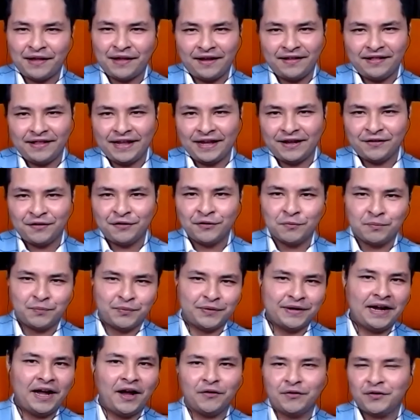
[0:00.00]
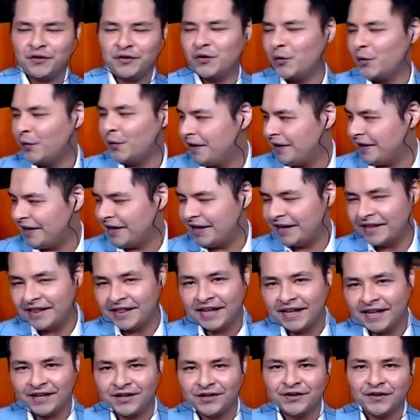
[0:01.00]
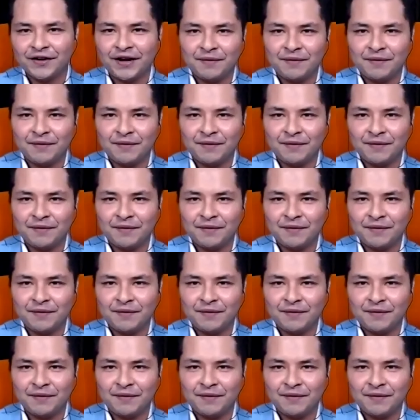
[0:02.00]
like super outgoing and like, you know,